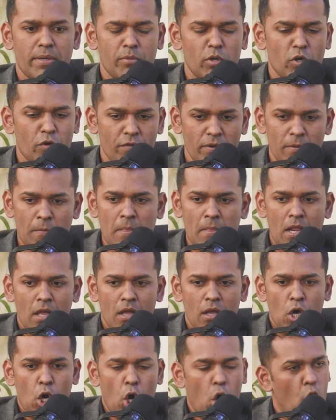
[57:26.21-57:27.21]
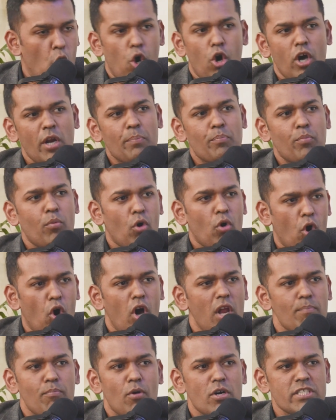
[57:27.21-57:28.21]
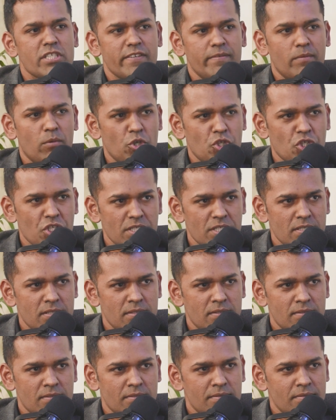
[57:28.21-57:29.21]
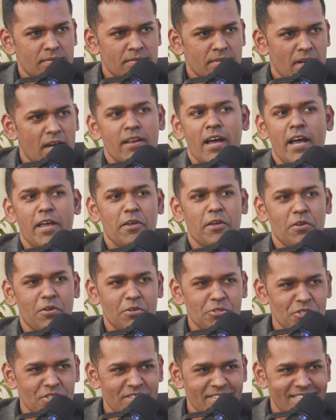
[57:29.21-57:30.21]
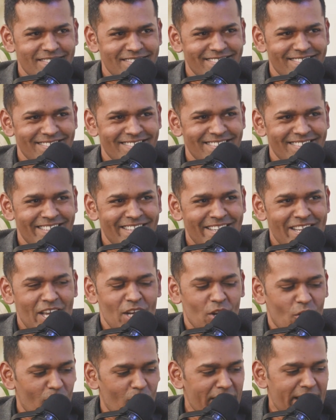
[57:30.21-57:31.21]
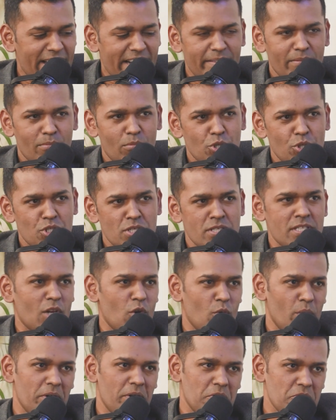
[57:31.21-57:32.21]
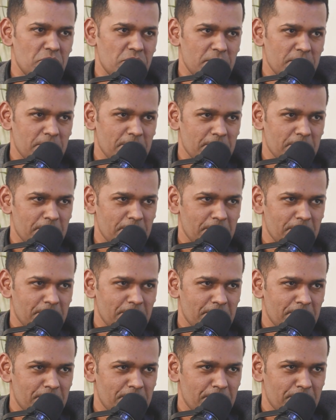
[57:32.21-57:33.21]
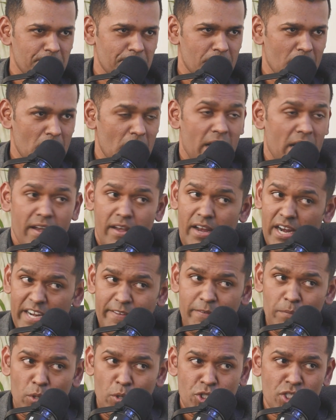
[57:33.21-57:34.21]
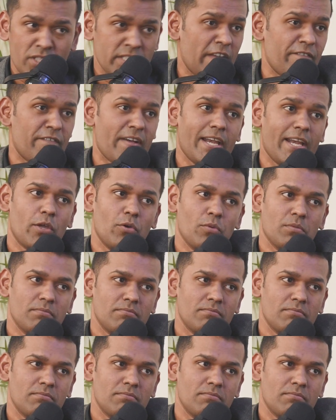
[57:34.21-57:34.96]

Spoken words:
Beautiful. All positive emotions are high energy and all negative emotions are low energy. Negative emotions have value.